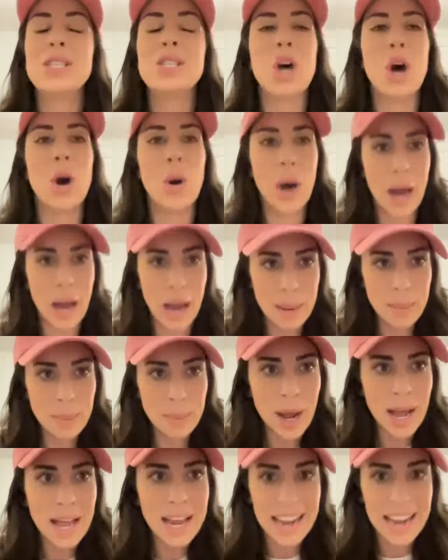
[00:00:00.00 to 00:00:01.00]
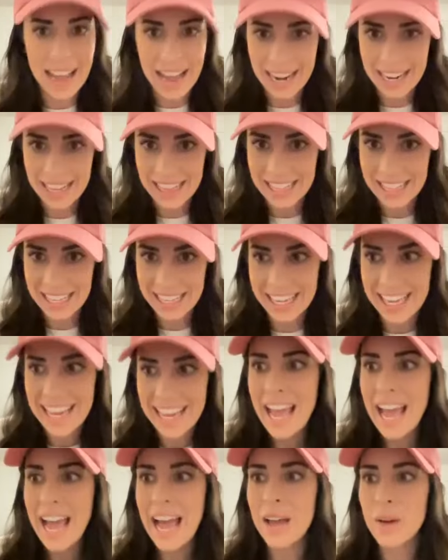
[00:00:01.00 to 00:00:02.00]
So I brought
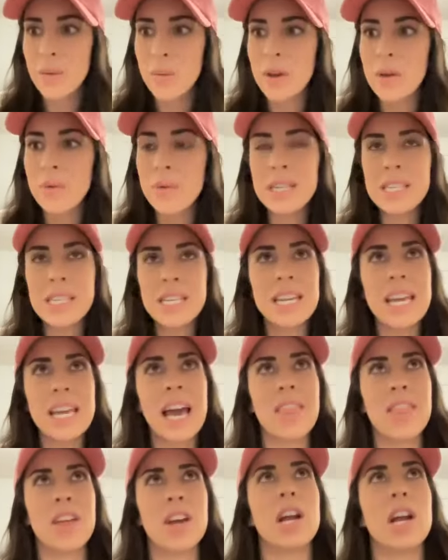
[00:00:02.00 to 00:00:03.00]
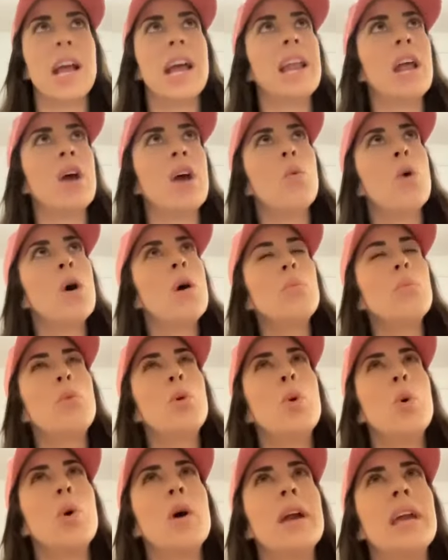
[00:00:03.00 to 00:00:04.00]
Natalie and we went together. And at one
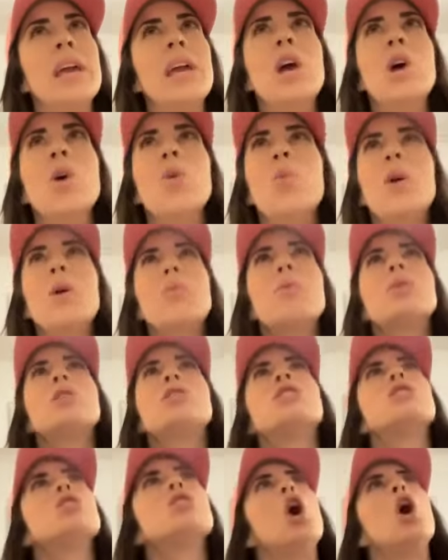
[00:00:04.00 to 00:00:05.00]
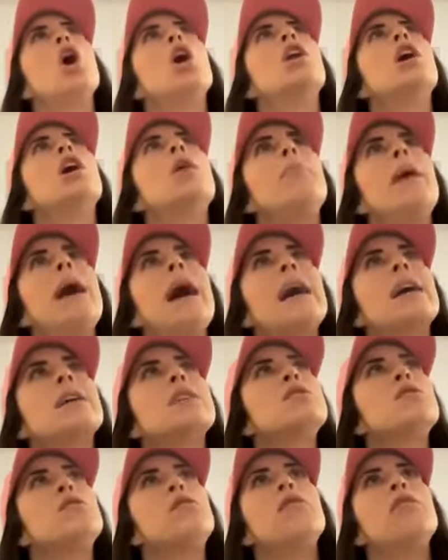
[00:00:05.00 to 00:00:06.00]
point we were just on our
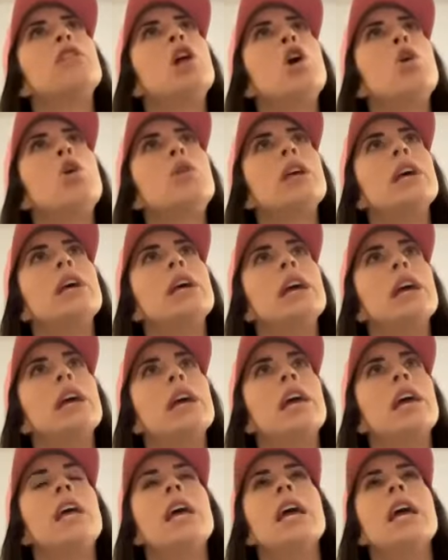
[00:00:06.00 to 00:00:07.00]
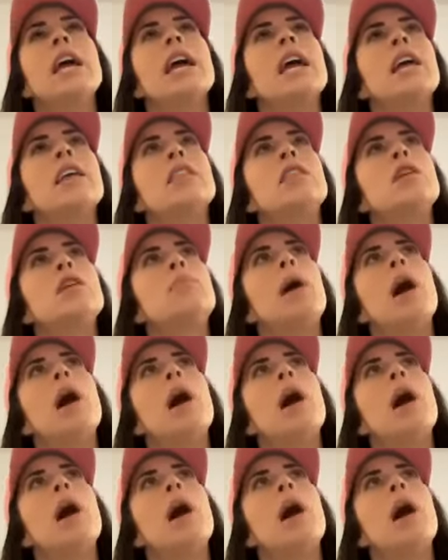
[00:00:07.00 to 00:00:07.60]
backs floating in the